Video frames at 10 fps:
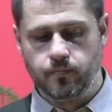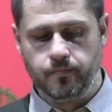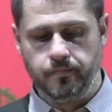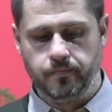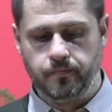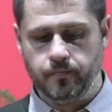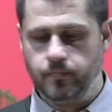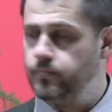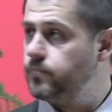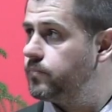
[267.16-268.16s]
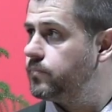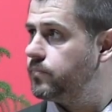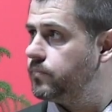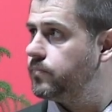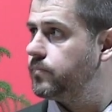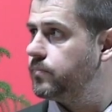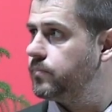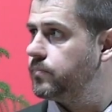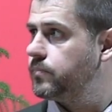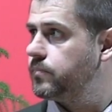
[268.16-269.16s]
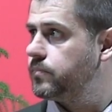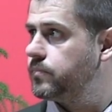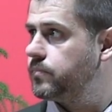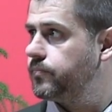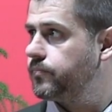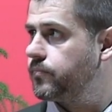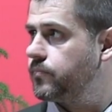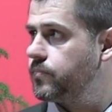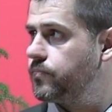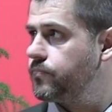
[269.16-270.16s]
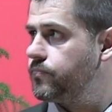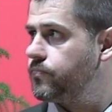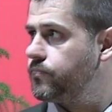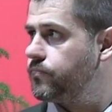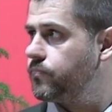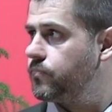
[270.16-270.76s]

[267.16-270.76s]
(silent)